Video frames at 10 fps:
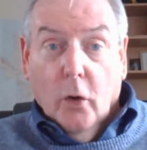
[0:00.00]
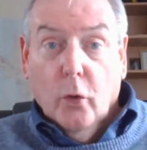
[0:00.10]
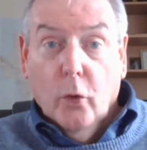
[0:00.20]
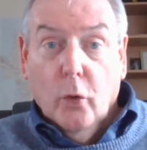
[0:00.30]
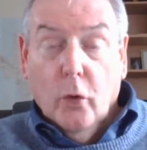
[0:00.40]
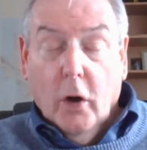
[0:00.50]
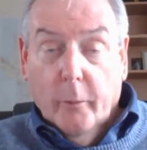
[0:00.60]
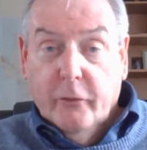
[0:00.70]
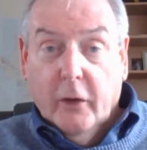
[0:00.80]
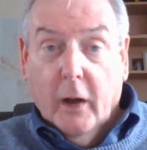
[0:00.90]
who
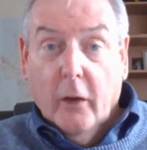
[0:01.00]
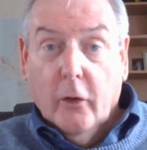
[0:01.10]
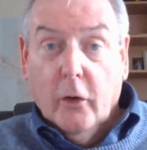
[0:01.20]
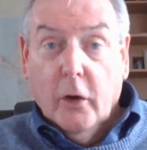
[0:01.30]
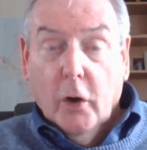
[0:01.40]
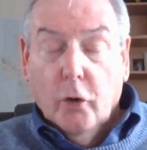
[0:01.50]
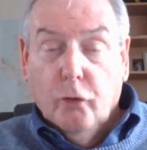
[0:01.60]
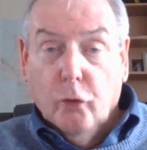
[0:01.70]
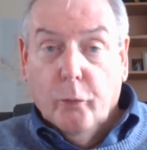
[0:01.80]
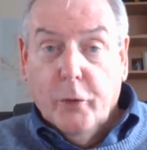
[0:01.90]
come together
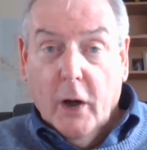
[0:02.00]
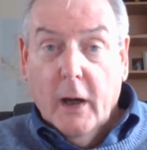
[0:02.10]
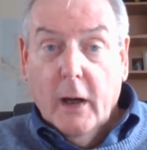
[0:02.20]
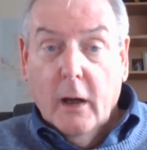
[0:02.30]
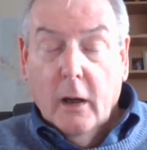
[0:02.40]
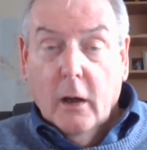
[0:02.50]
to pray